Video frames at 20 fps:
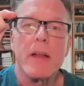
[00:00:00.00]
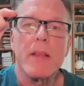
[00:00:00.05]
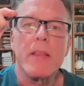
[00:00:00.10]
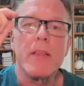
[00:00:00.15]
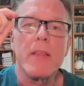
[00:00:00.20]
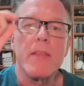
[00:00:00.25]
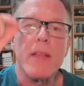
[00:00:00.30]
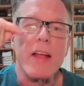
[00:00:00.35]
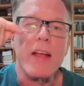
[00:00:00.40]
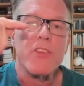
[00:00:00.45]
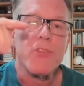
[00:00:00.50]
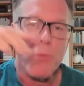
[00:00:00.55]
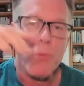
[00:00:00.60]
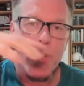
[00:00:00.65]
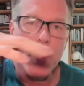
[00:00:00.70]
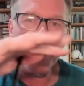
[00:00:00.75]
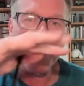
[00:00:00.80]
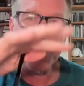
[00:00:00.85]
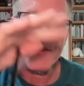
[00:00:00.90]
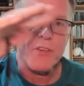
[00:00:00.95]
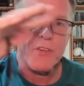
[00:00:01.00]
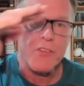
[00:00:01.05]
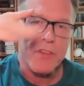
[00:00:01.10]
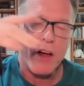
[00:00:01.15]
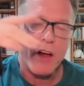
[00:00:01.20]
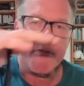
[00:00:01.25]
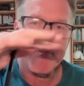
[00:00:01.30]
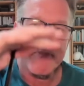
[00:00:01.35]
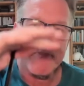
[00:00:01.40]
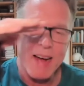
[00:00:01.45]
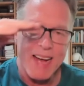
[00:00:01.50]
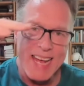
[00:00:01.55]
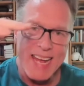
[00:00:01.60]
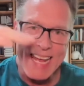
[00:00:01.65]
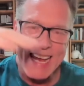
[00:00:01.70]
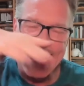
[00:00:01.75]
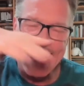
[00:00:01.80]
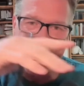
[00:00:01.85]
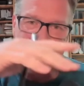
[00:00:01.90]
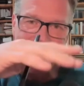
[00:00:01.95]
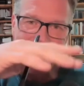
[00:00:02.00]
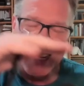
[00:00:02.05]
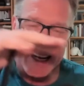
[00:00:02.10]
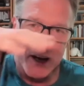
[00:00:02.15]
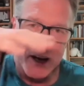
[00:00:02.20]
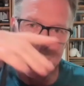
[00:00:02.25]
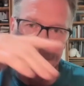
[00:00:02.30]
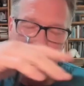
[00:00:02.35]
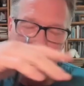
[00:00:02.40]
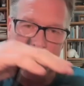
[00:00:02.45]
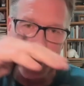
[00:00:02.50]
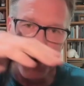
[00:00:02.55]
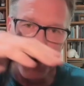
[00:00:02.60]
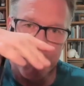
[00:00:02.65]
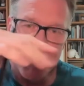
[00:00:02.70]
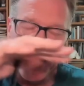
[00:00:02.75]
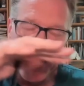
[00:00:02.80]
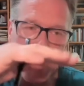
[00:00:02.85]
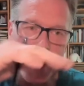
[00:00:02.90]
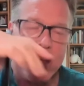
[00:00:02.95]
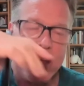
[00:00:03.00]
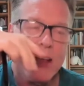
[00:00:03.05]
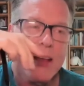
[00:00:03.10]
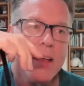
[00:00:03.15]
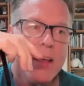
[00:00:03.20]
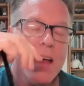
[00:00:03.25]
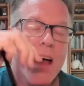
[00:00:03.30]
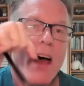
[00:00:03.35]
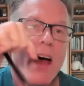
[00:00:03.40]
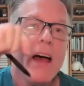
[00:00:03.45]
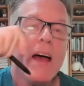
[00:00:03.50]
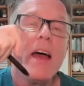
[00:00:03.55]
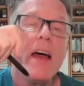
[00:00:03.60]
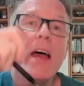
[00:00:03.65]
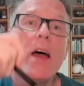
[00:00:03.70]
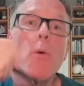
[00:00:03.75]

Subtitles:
And then that's where the stuff by hand comes into play, and